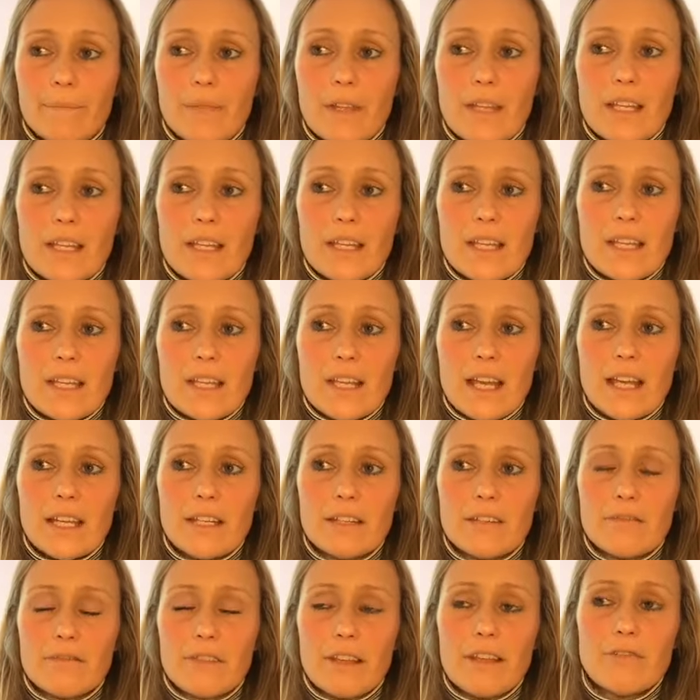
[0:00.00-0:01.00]
it
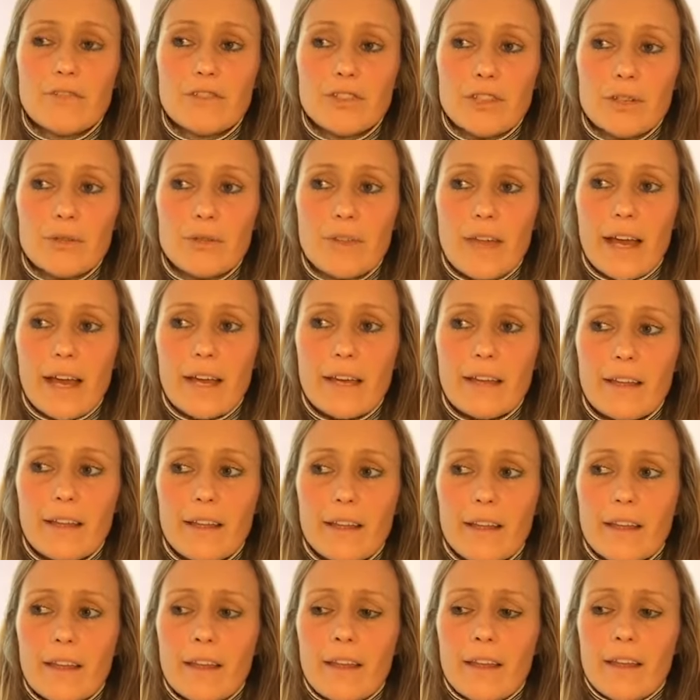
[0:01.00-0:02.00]
kind of gives you
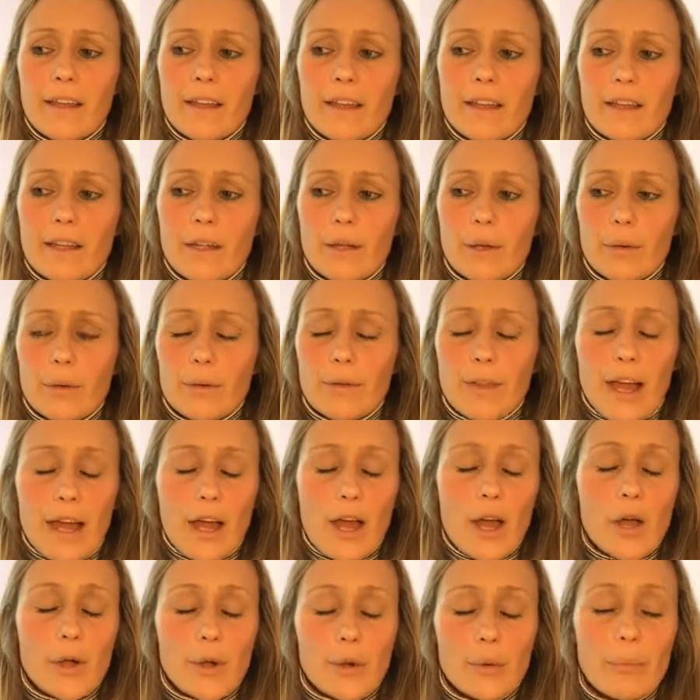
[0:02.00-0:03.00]
that
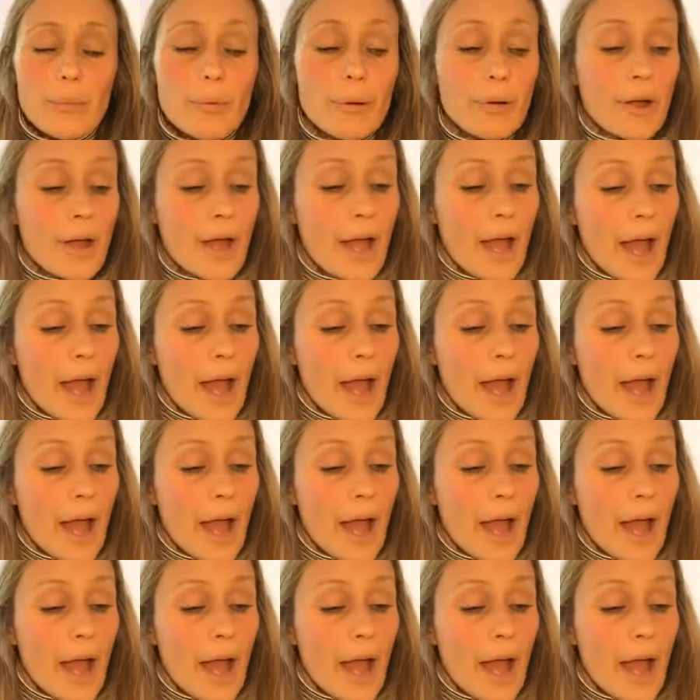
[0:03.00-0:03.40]
hope.